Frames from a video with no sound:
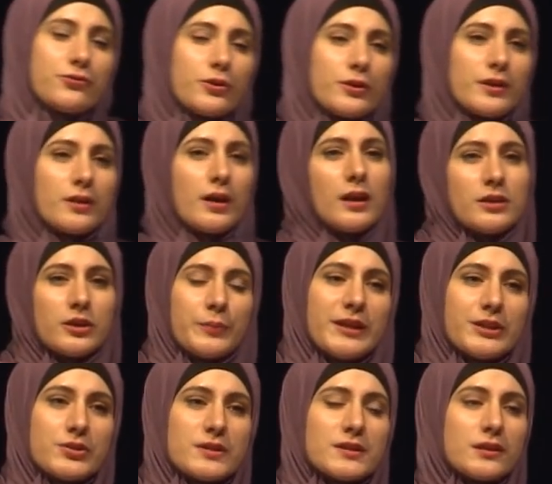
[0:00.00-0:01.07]
for the color
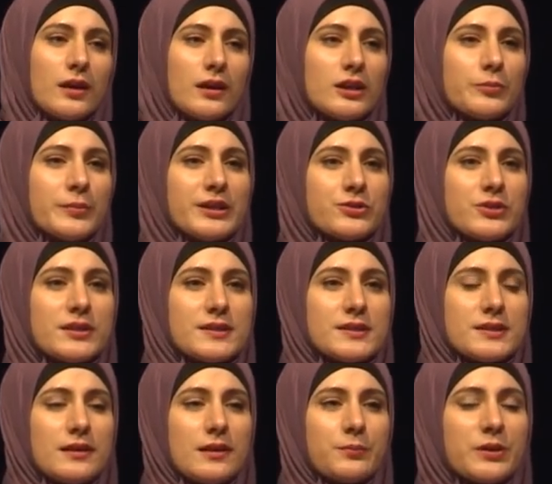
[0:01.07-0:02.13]
matrix. A color
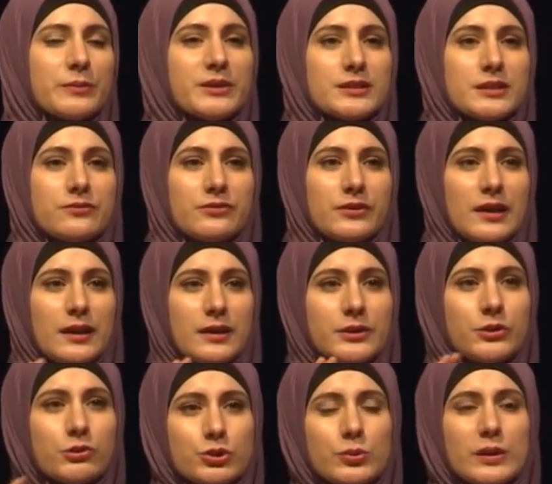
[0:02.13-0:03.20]
matrix primitive
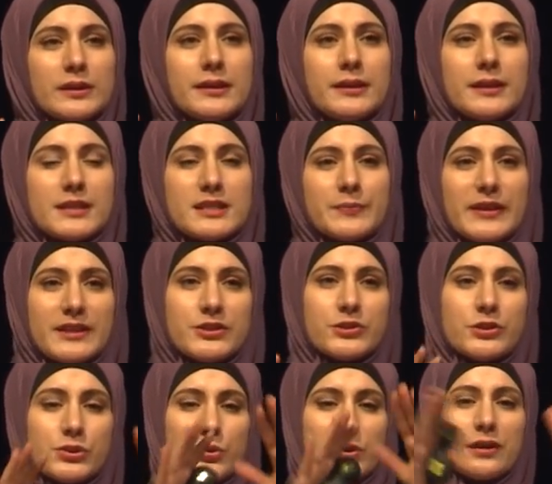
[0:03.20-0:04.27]
usually expects
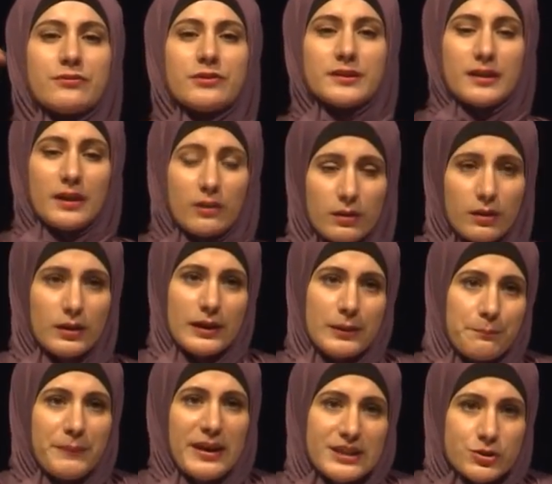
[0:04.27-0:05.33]
you to give it a
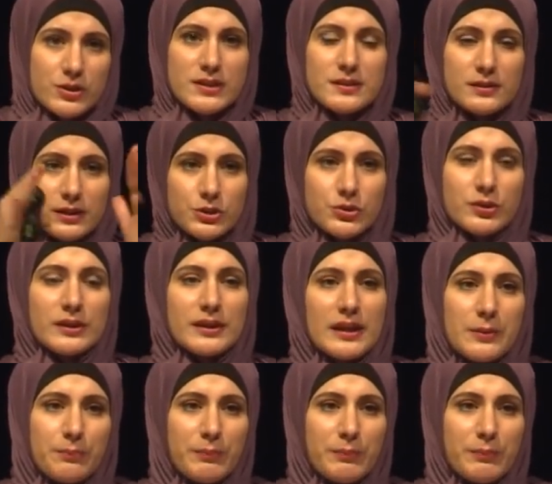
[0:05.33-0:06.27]
matrix, literally a